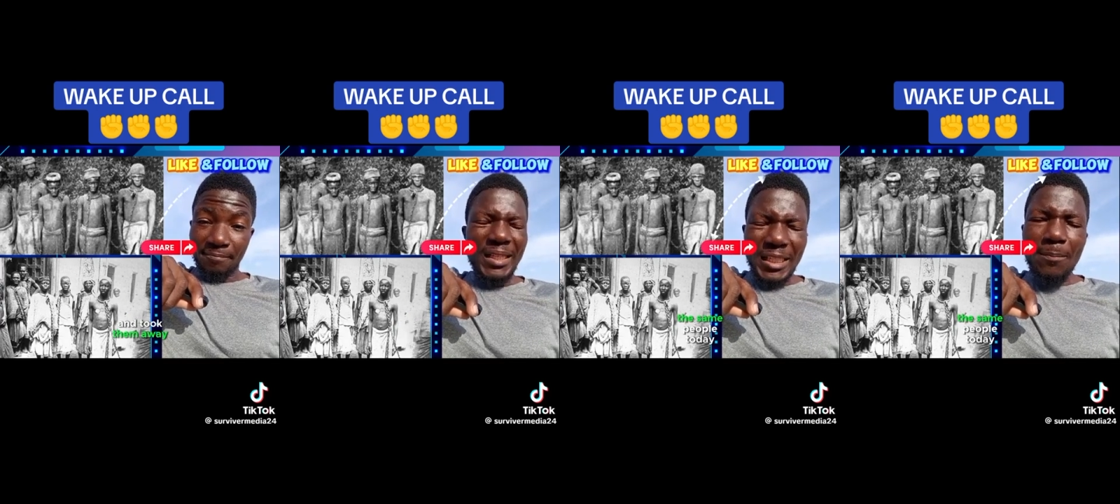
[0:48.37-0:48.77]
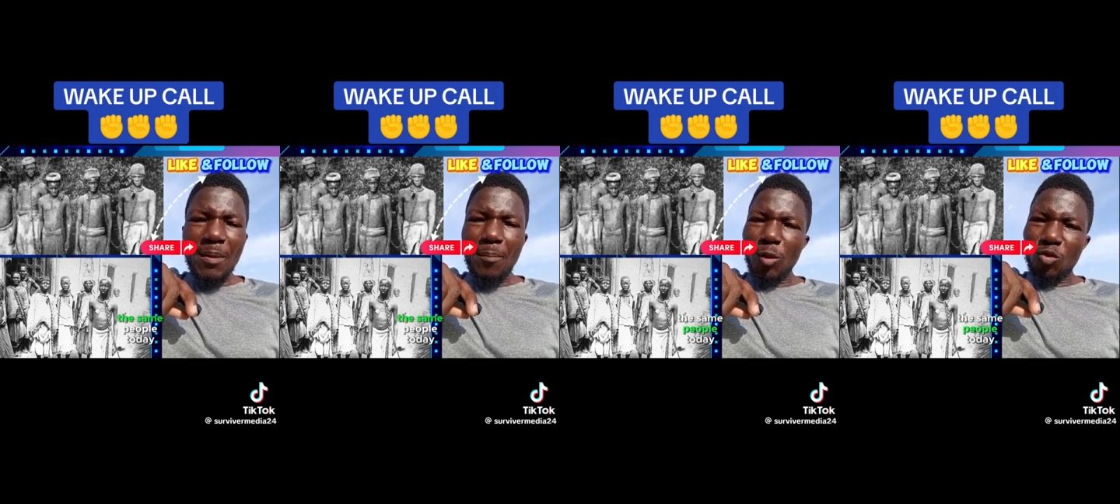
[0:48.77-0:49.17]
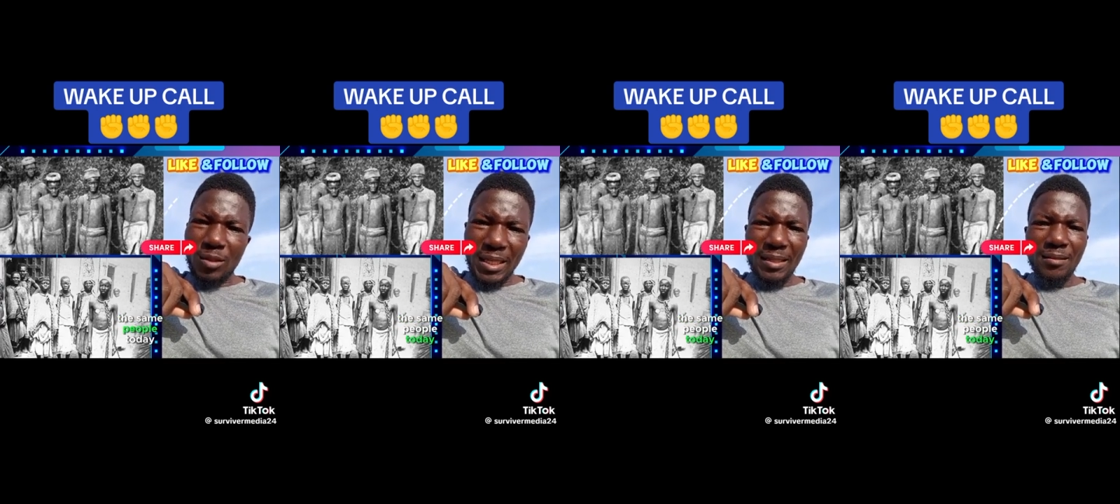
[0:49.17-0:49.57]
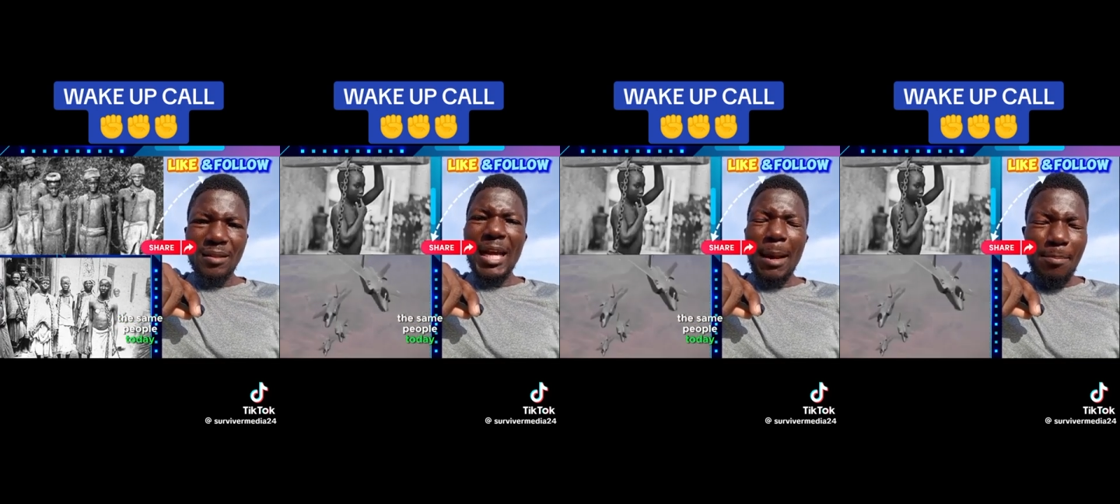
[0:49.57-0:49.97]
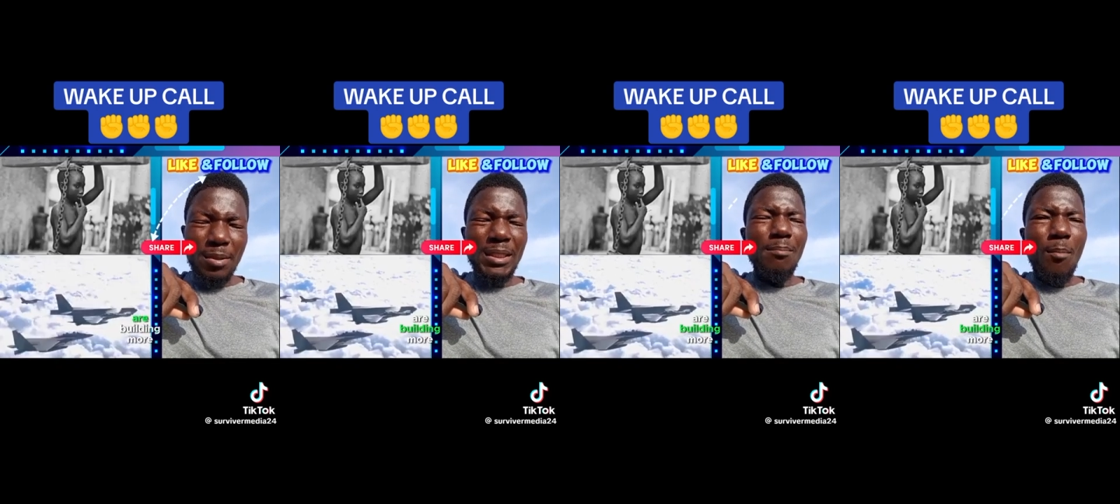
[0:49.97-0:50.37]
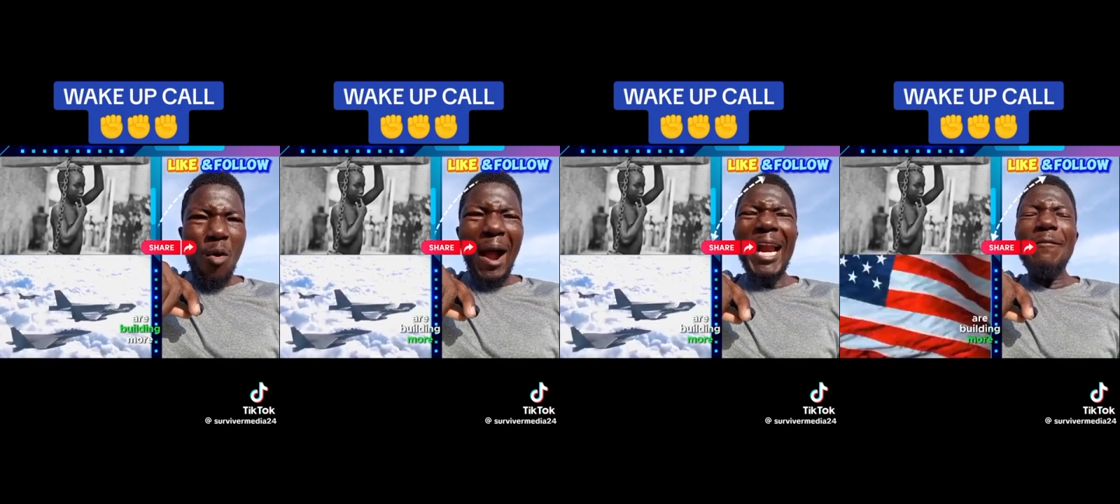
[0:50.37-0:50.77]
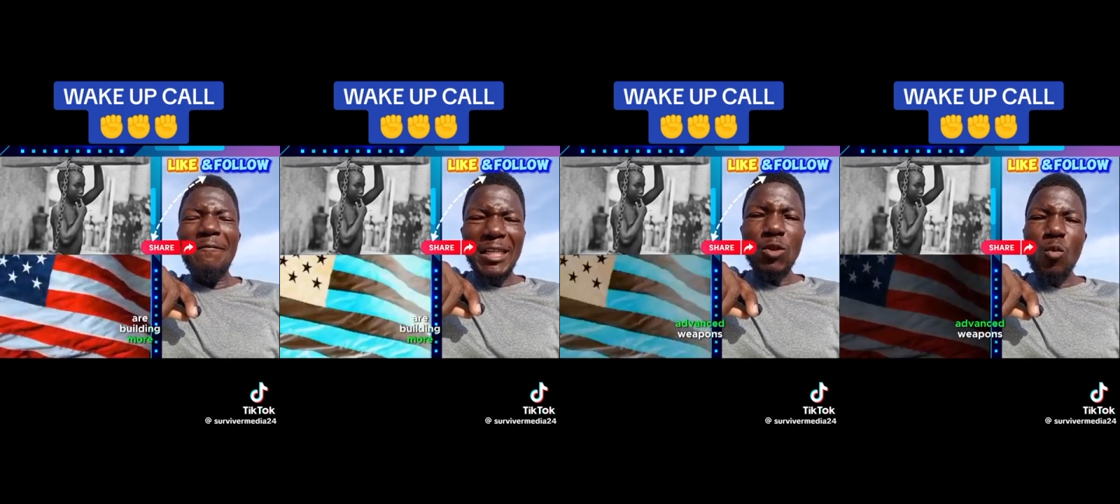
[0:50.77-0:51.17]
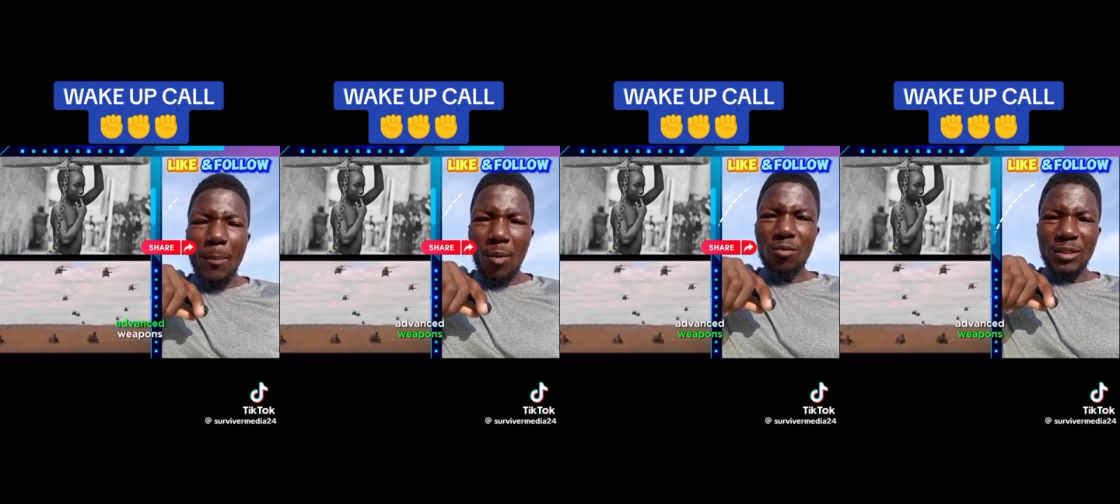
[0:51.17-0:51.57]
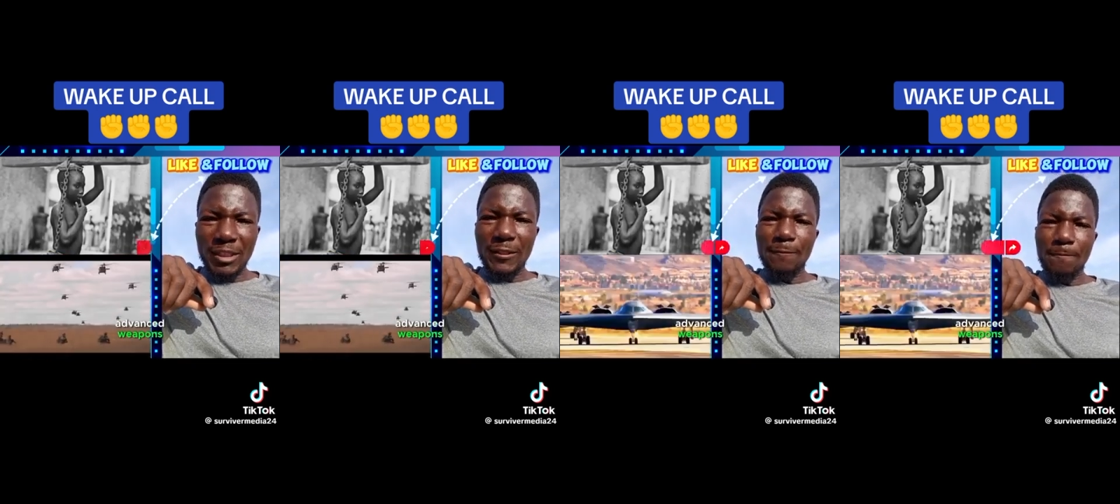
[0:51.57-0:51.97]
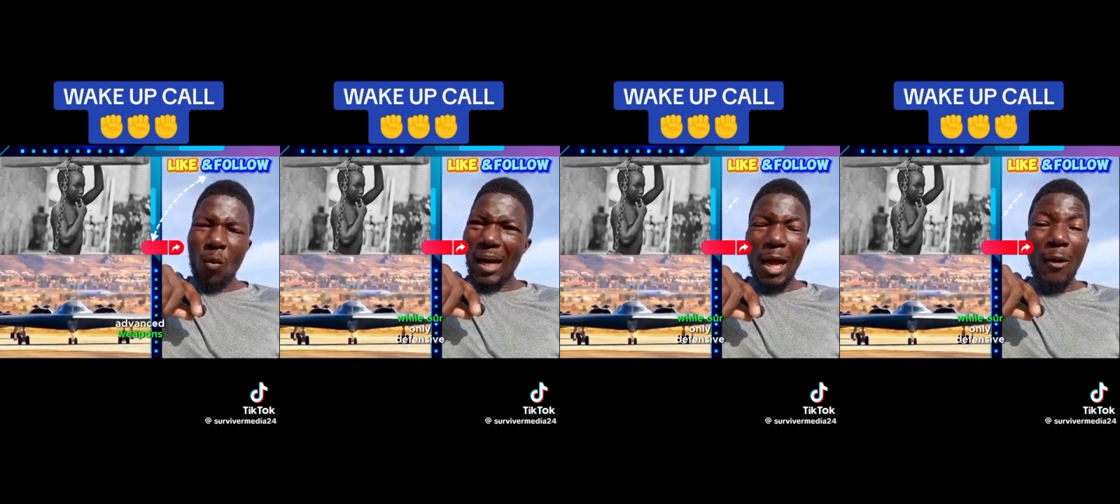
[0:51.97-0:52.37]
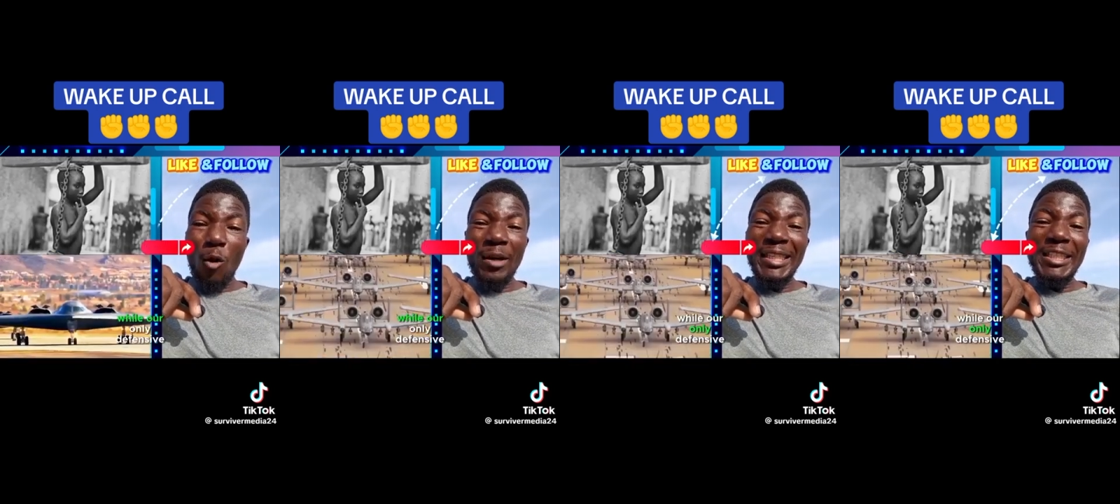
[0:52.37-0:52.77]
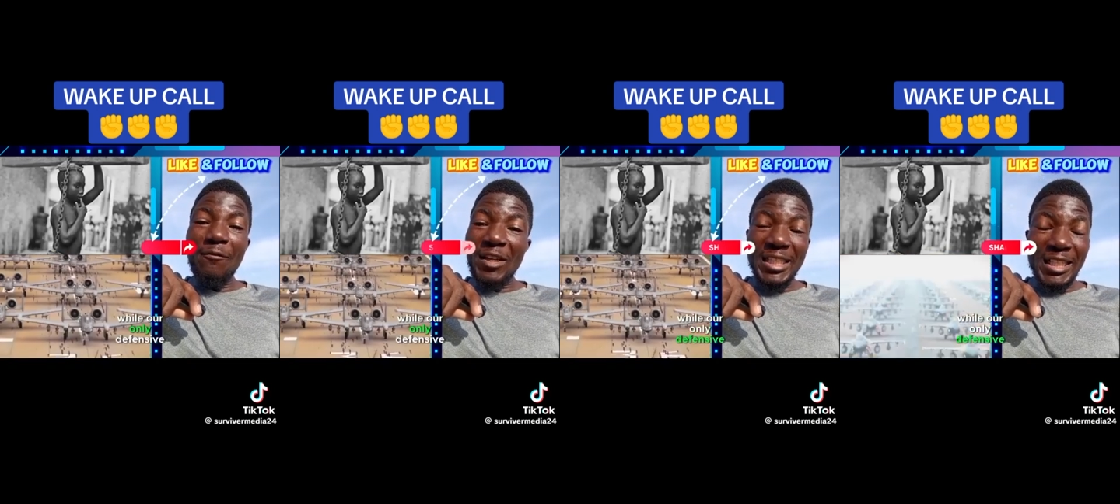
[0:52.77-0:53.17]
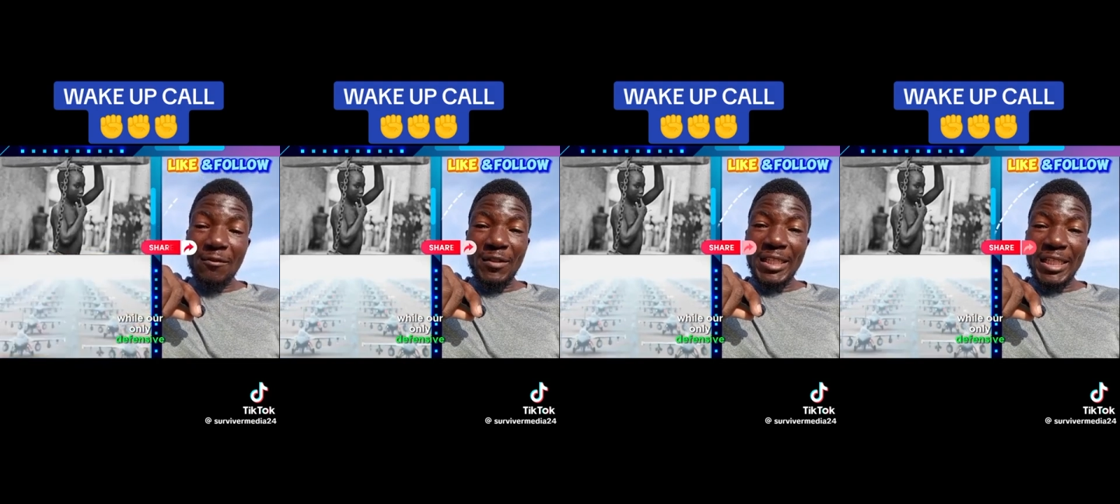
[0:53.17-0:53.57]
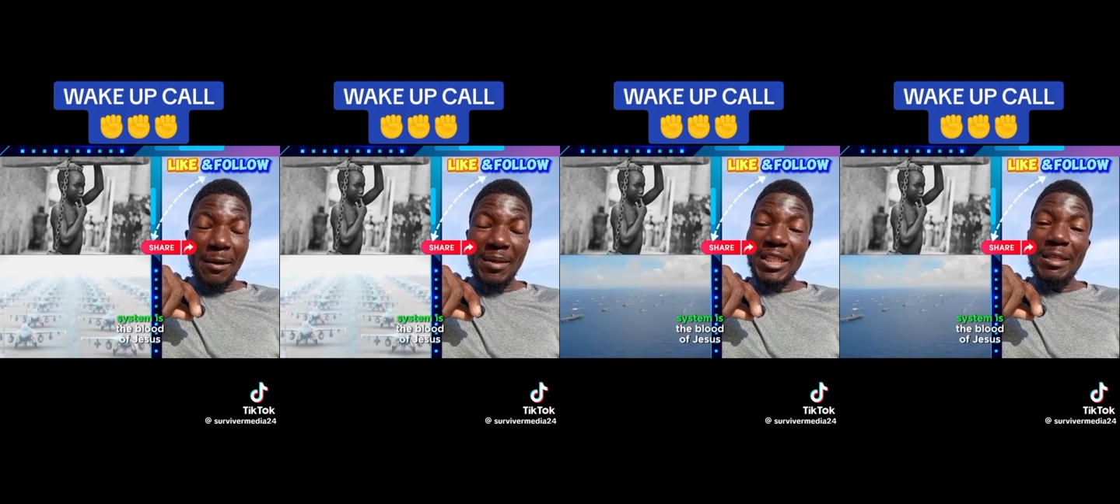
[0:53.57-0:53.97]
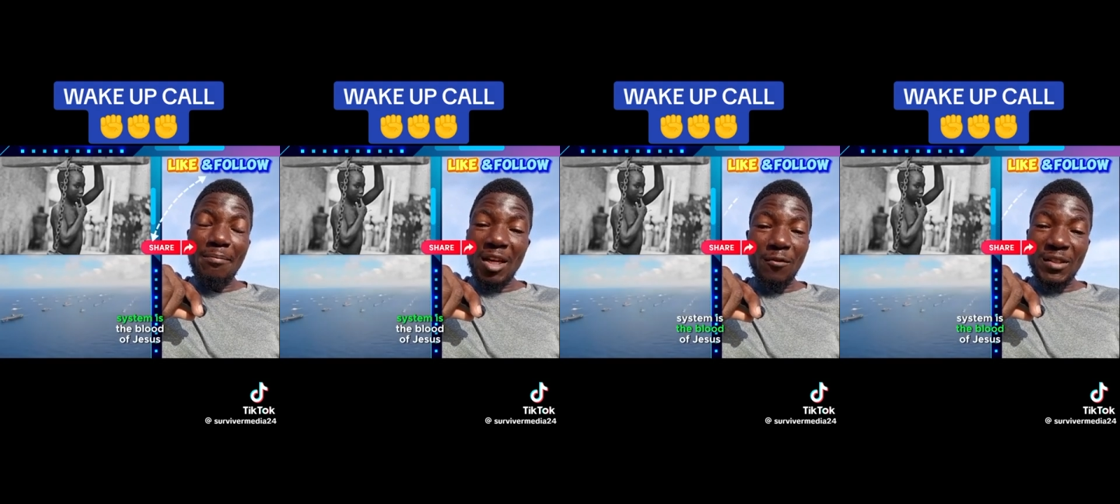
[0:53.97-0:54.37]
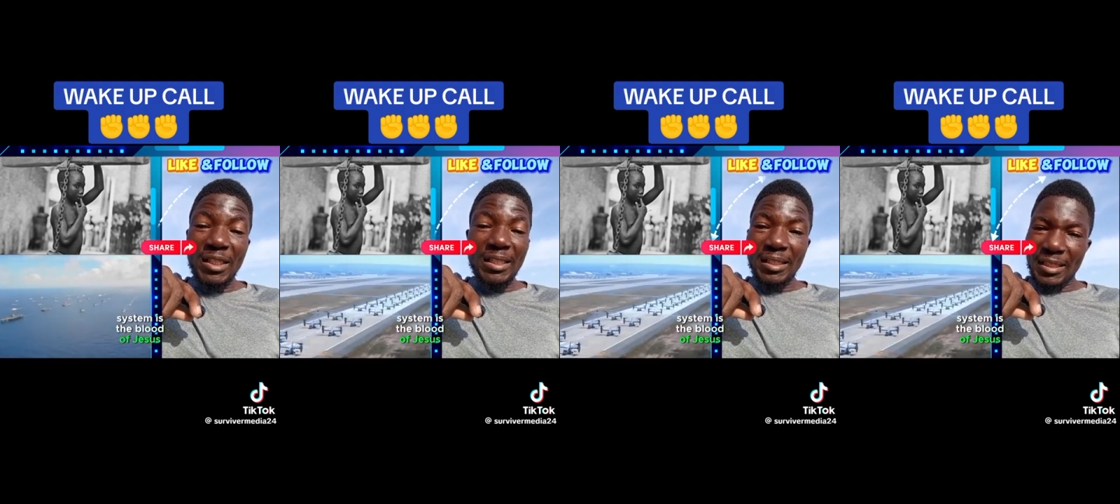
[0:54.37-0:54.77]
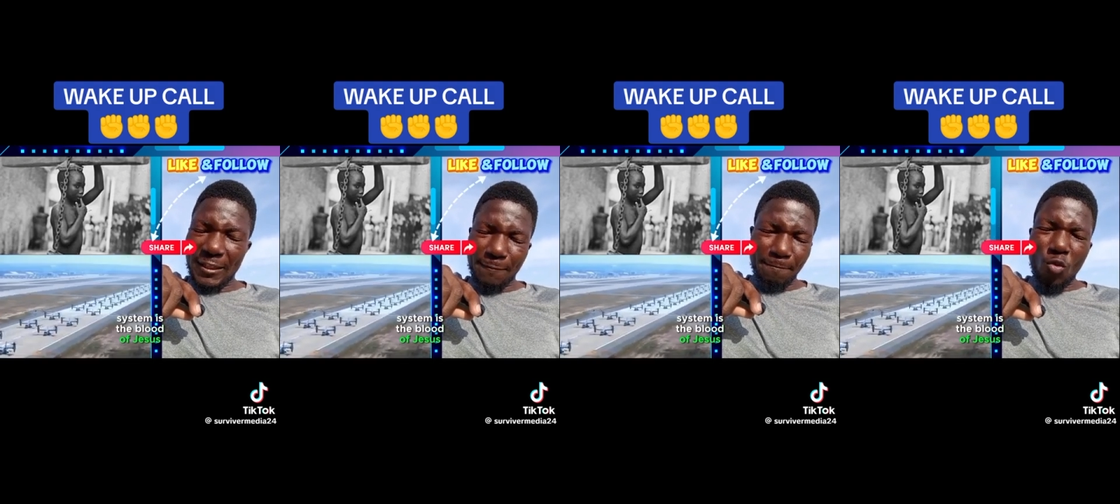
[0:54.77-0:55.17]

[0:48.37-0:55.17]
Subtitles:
the same people today are building more advanced weapons, while our only defensive system is the blood of Jesus.